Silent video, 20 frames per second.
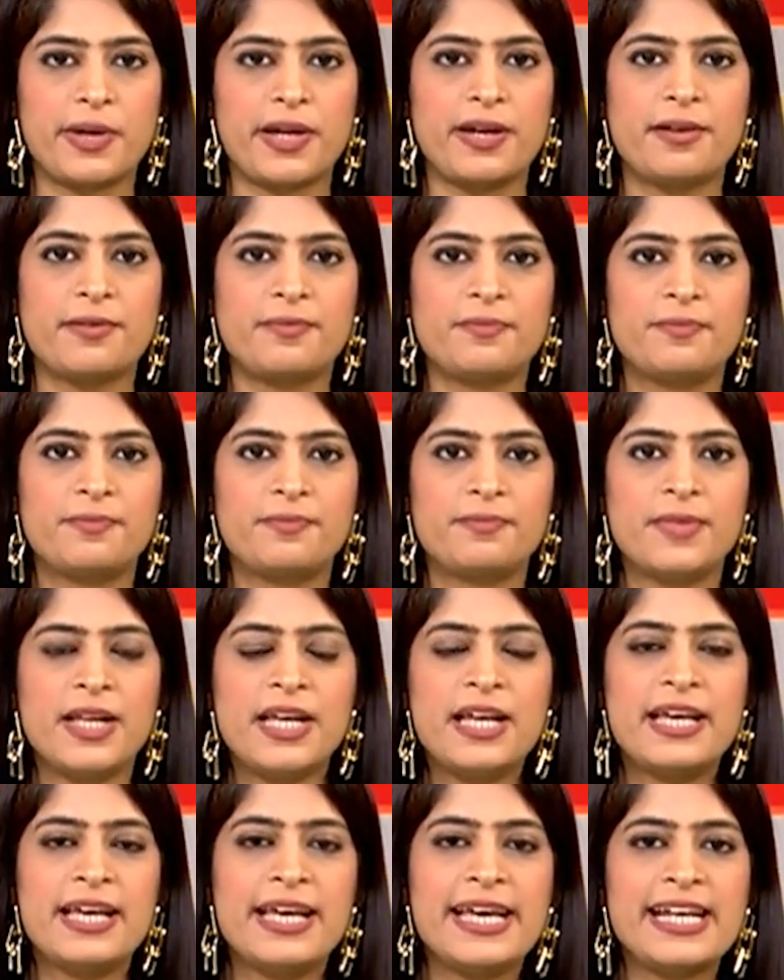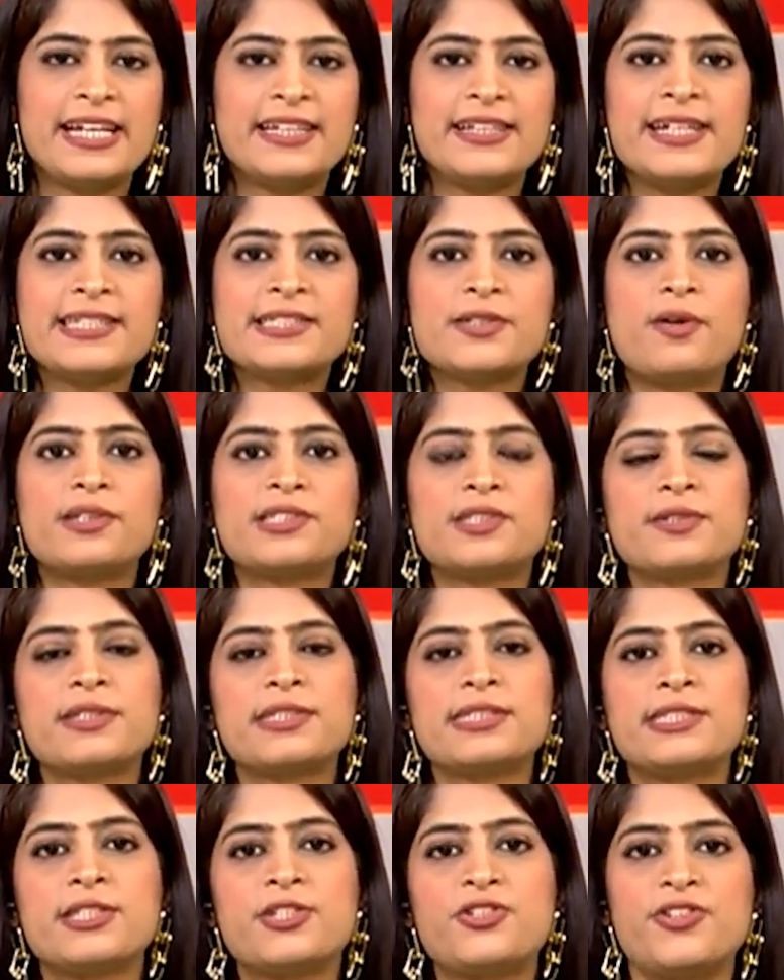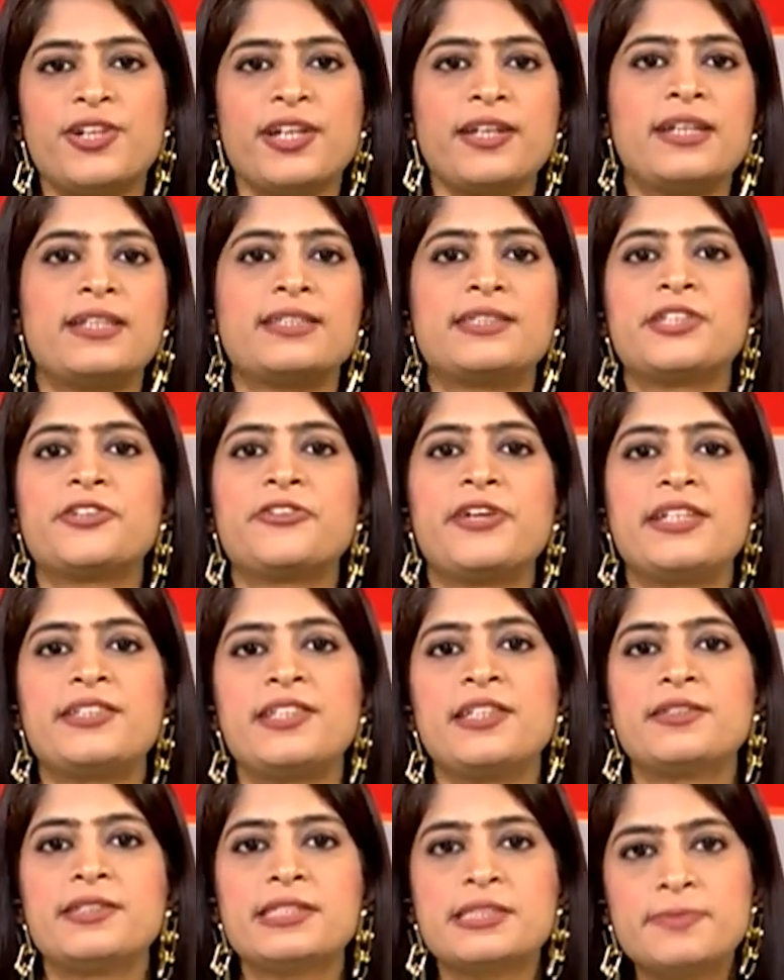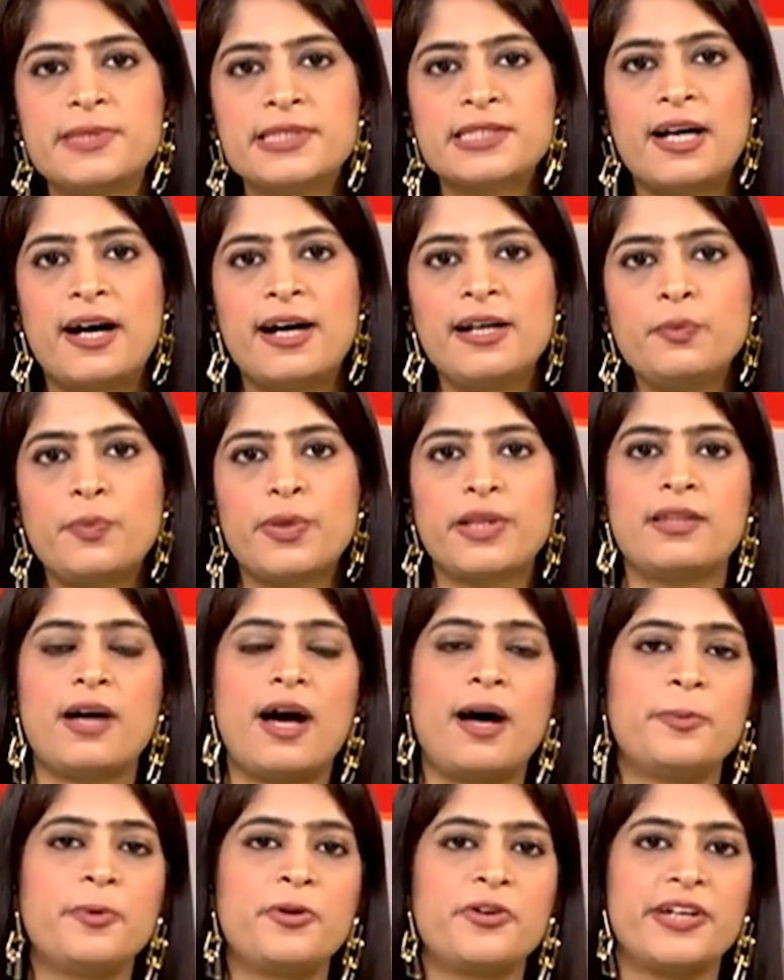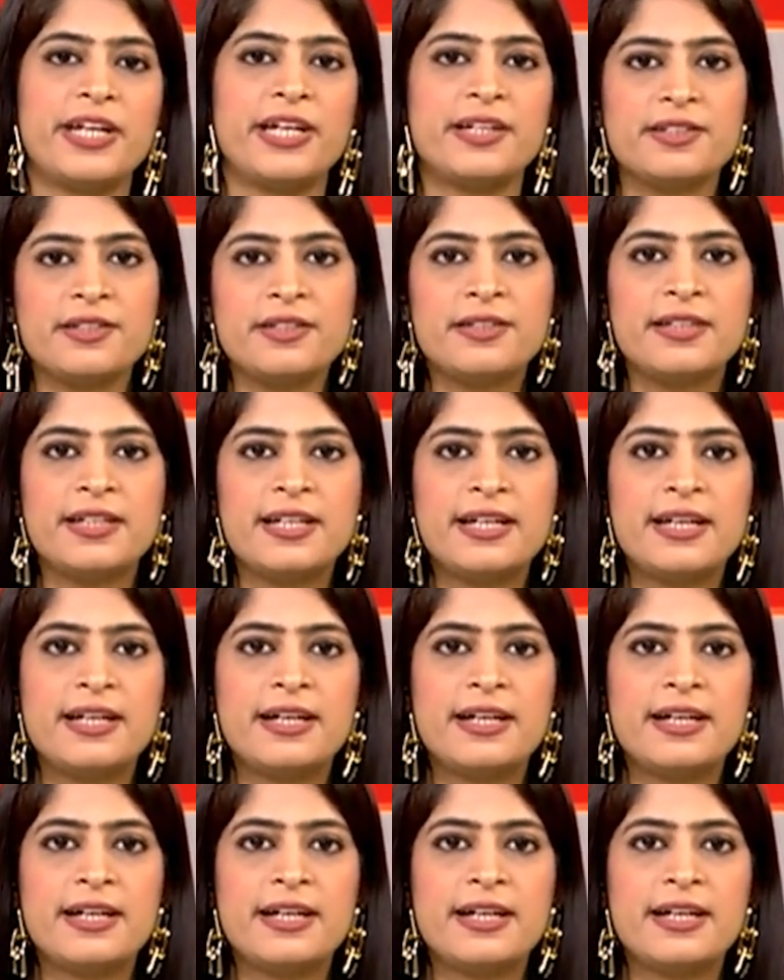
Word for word: away. India is also considering integrating this missile with upgraded